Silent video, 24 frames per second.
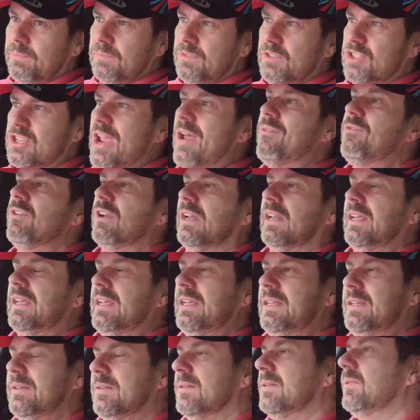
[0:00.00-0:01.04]
generally,
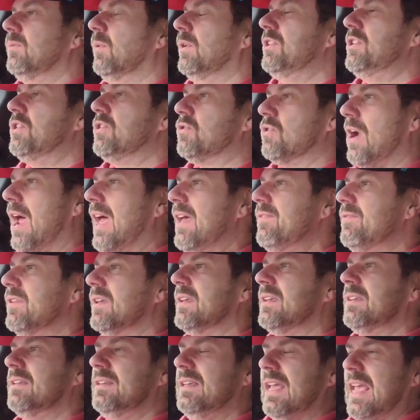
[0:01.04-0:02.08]
when you're
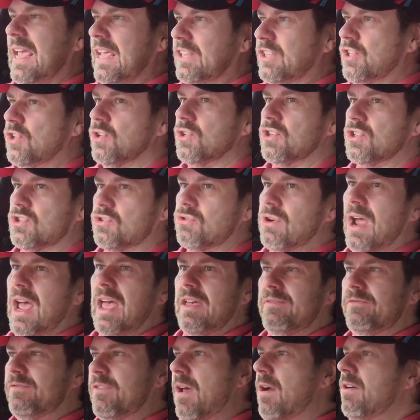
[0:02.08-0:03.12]
driving, it does
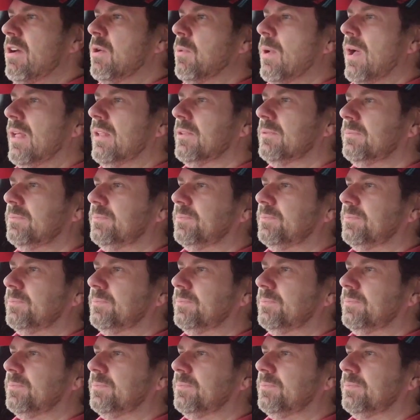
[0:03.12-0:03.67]
drive very well.